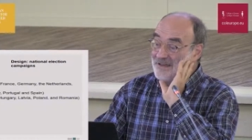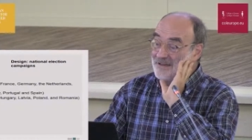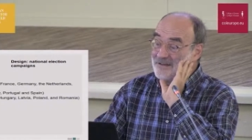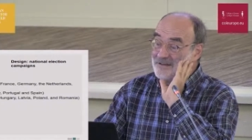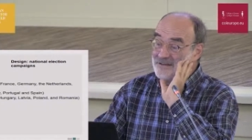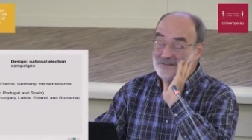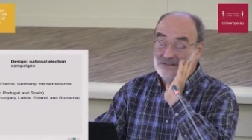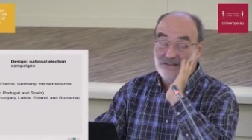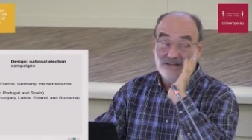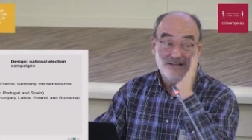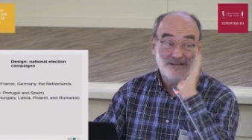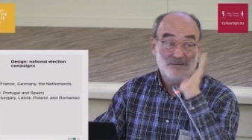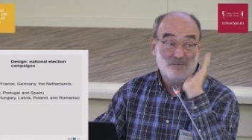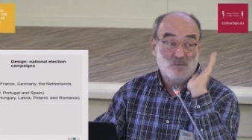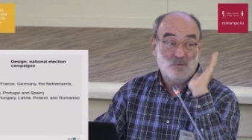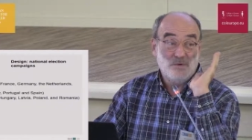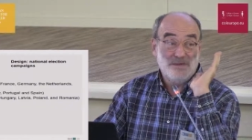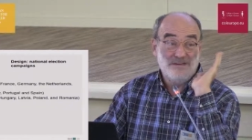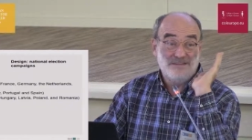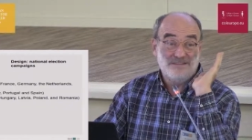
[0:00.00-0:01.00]
is that
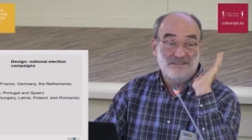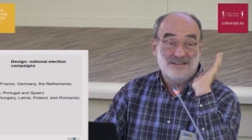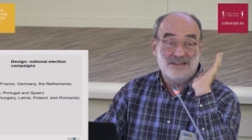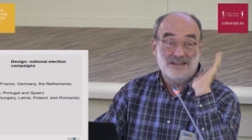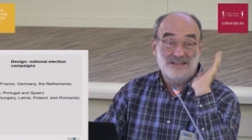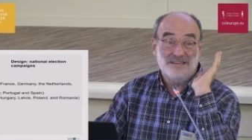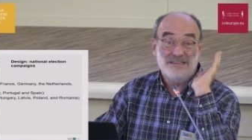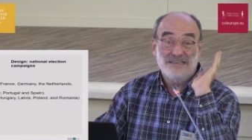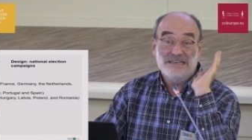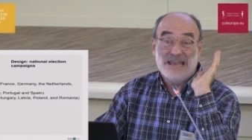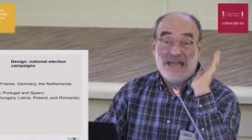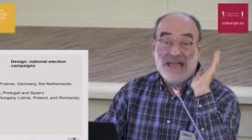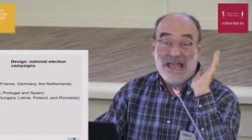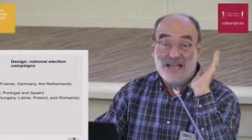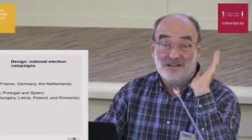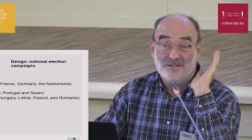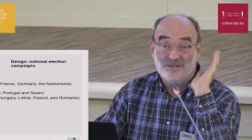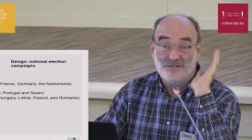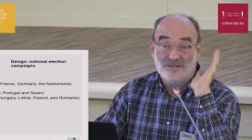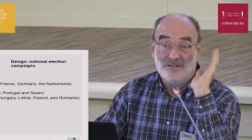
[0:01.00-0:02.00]
we study
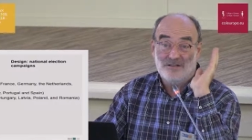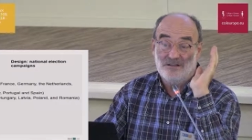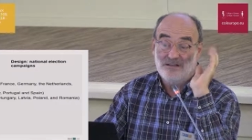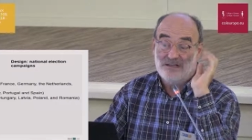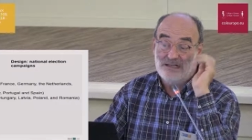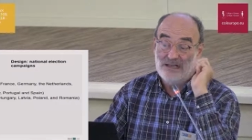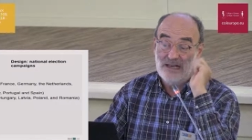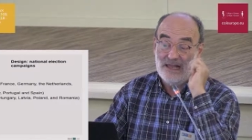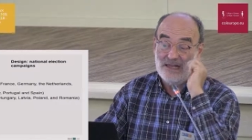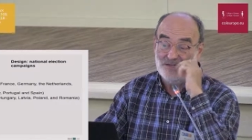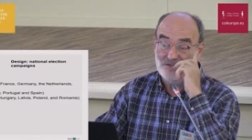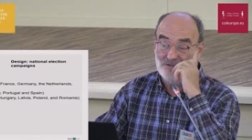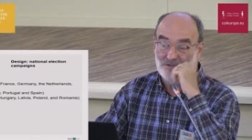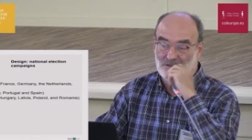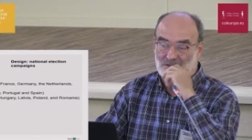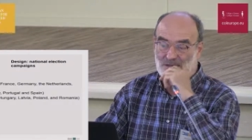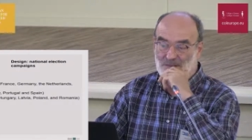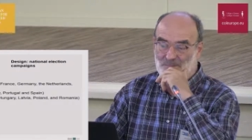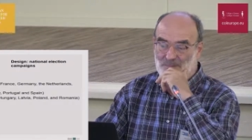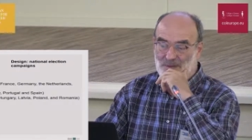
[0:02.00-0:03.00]
national election
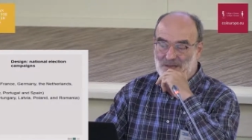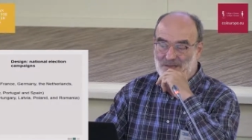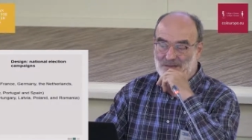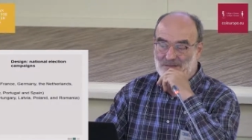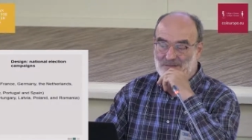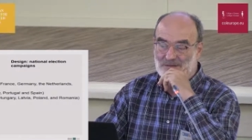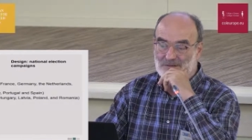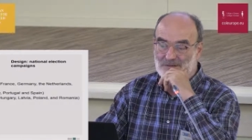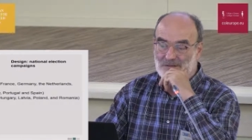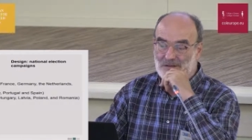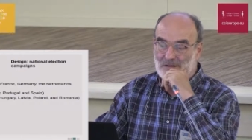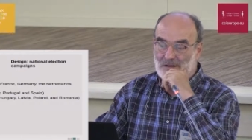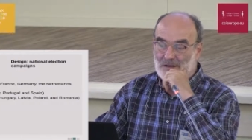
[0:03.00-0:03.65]
campaigns.